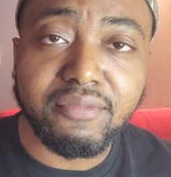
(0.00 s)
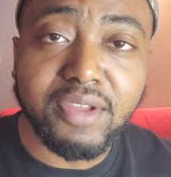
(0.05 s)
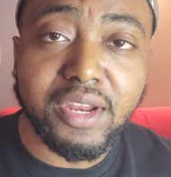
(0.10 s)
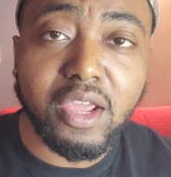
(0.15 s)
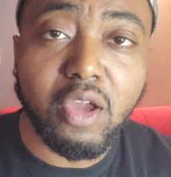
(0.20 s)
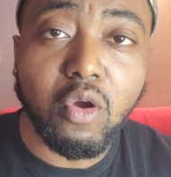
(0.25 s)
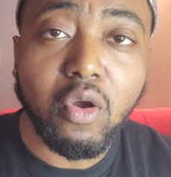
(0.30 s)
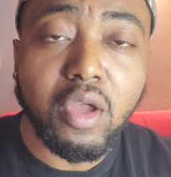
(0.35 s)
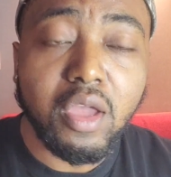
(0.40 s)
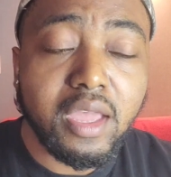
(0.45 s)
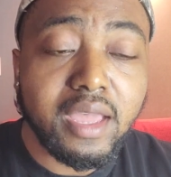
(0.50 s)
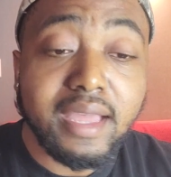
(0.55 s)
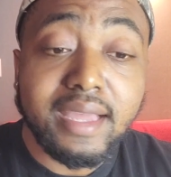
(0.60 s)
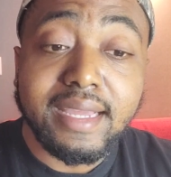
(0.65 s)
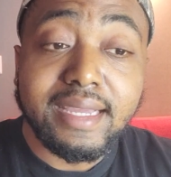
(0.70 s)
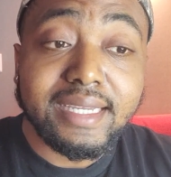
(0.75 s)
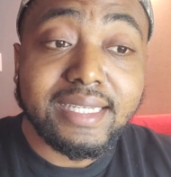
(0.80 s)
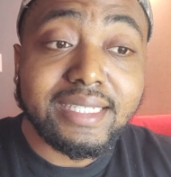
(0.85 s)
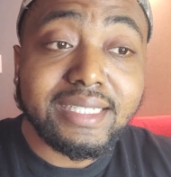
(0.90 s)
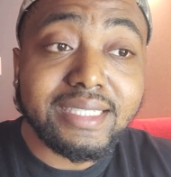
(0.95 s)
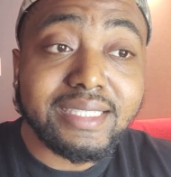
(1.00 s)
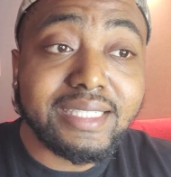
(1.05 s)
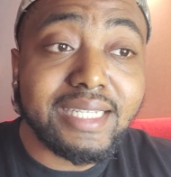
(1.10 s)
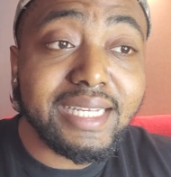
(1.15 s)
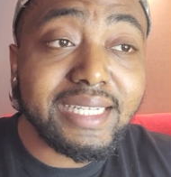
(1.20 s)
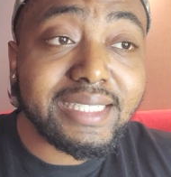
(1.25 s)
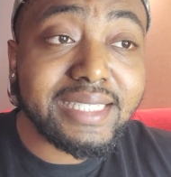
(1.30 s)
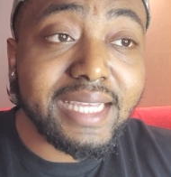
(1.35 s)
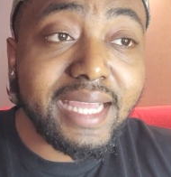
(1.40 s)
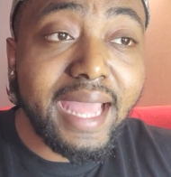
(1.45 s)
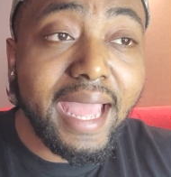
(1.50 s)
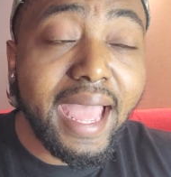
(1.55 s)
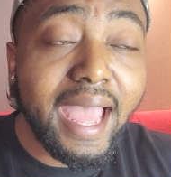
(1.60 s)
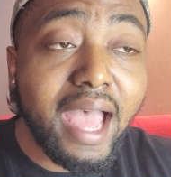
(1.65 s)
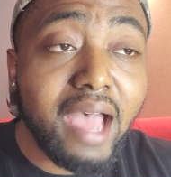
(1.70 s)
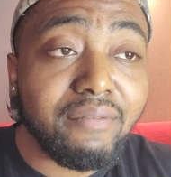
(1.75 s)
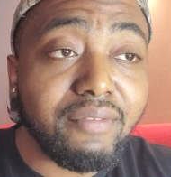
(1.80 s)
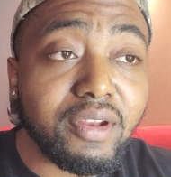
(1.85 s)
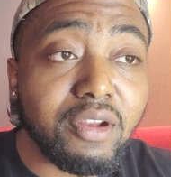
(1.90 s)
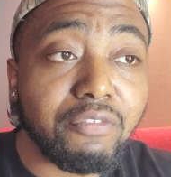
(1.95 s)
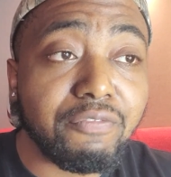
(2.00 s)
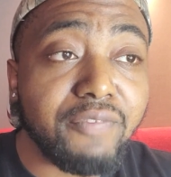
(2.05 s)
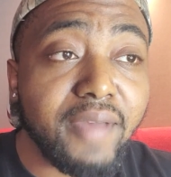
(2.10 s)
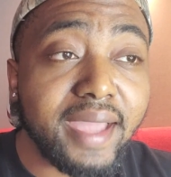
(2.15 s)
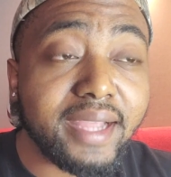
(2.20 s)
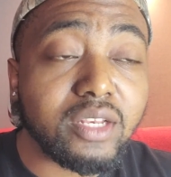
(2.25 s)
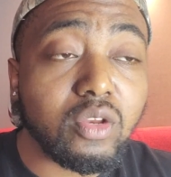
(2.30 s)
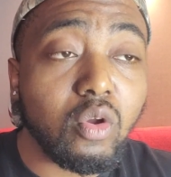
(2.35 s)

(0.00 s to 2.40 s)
video, this could have an effect